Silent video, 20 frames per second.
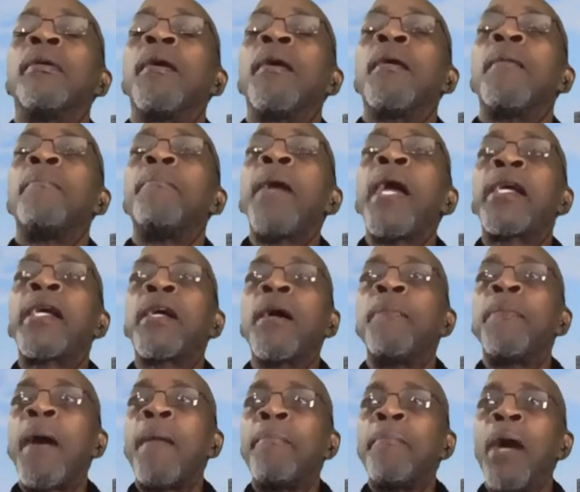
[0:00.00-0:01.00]
make
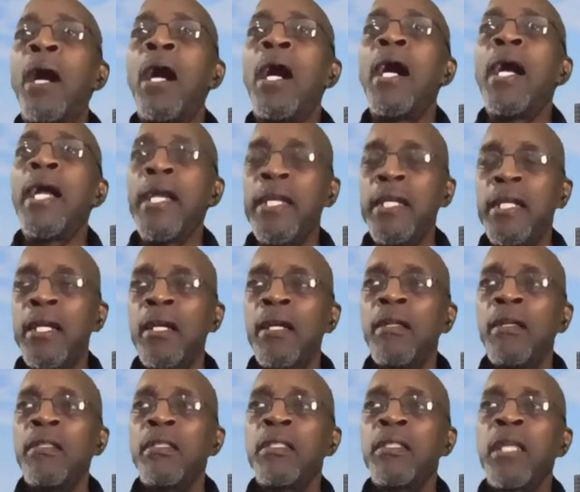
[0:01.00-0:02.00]
up our mind
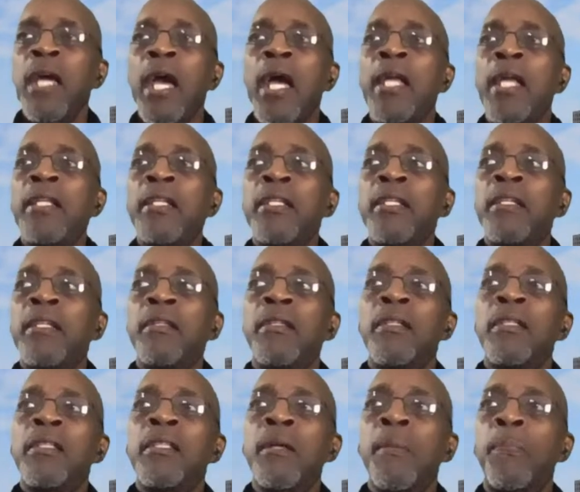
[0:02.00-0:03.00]
that
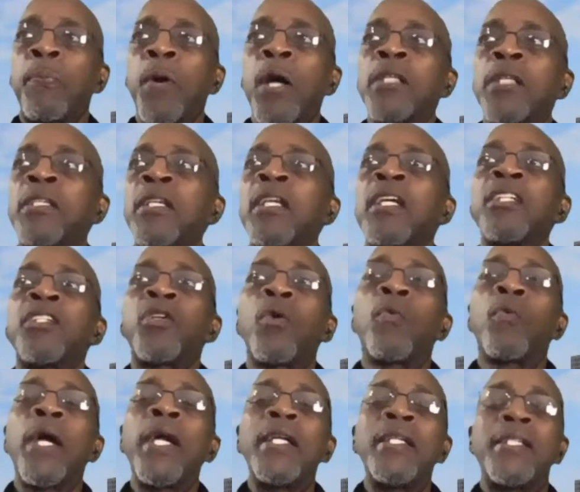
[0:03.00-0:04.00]
the presidential
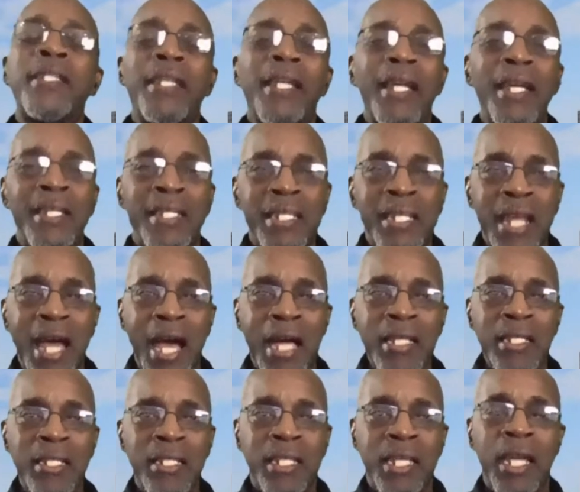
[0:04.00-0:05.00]
race is
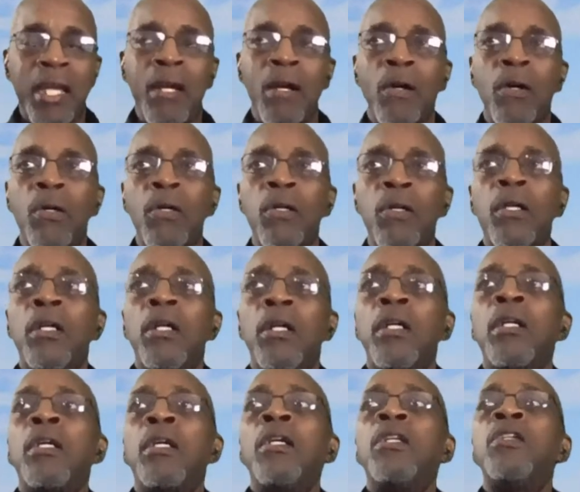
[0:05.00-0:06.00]
not until
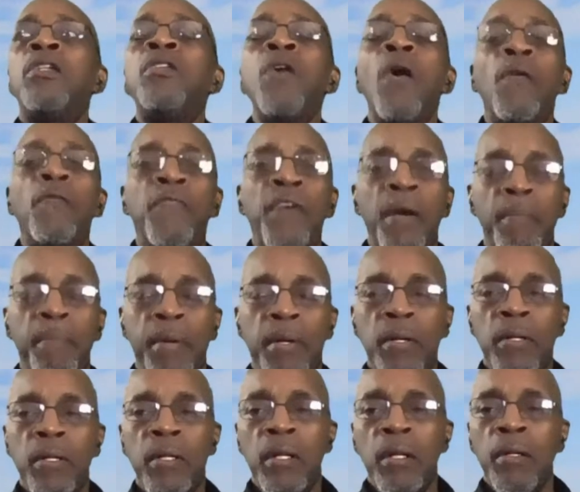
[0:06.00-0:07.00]

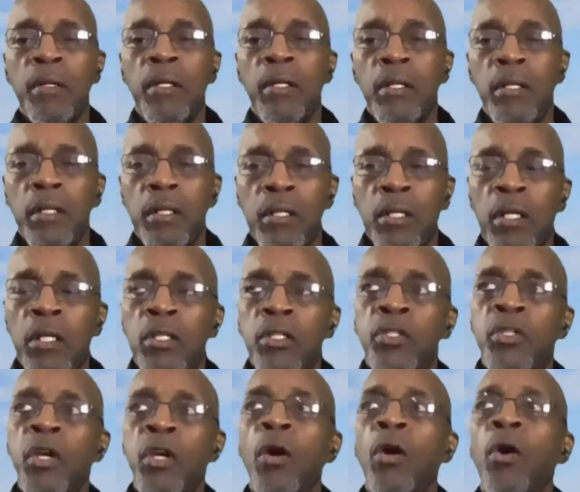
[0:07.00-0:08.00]
November.
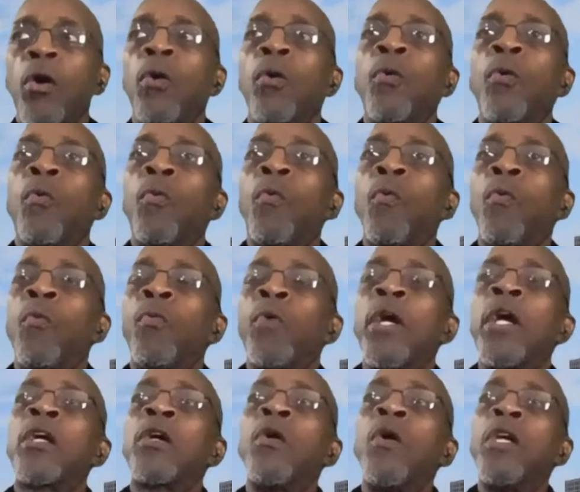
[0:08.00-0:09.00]
So
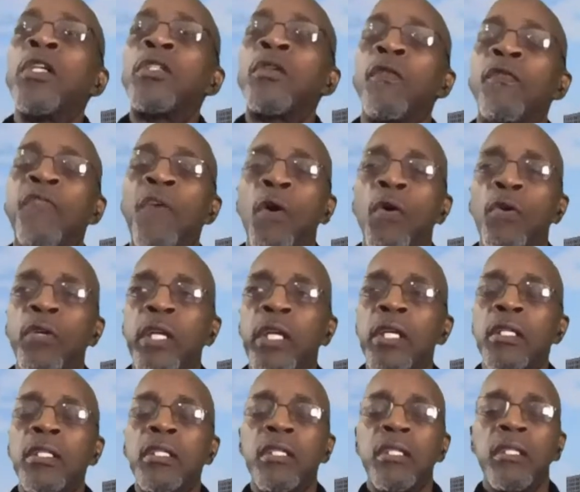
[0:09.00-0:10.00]
we're going to
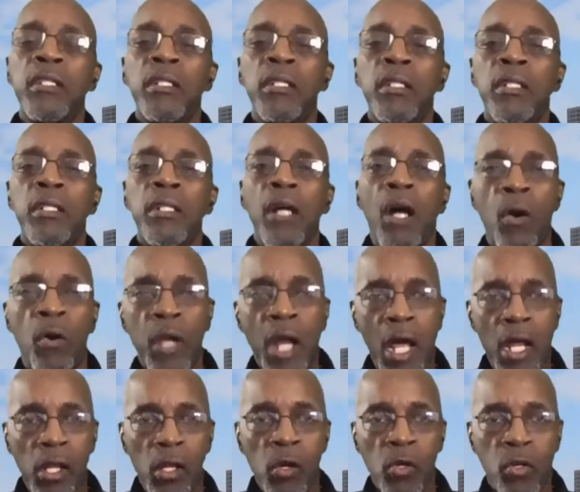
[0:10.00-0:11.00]
focus on
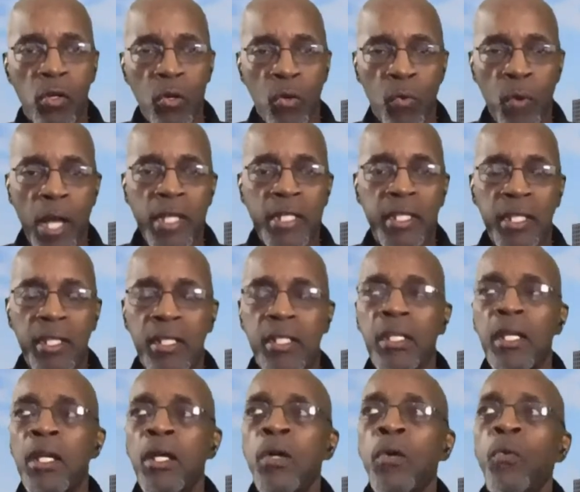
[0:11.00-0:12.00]
our local races.
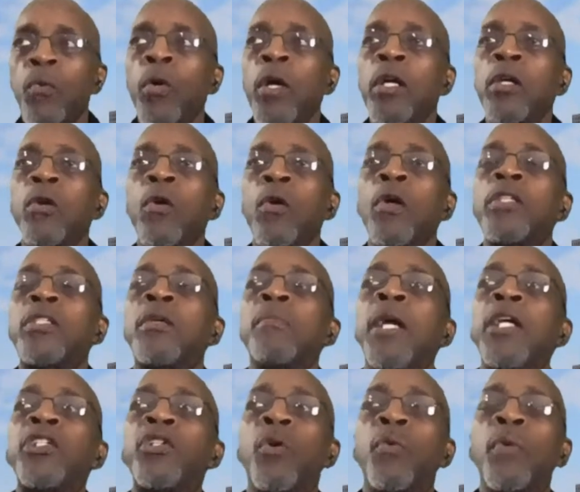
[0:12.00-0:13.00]
We're going to
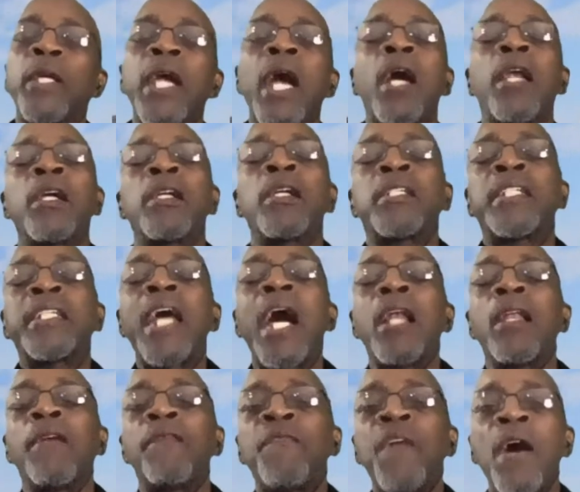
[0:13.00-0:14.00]
make sure we got a
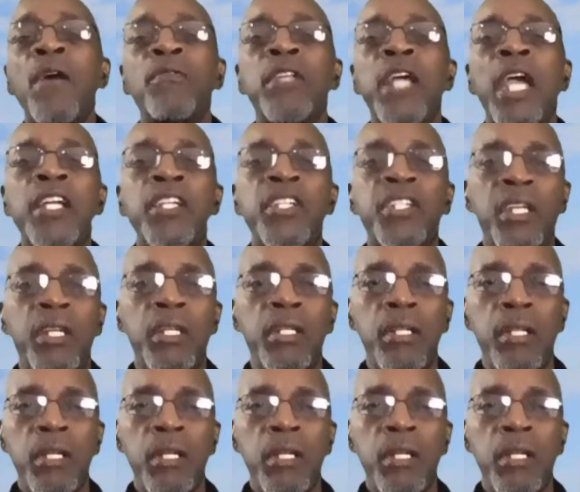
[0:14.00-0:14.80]
solid foundation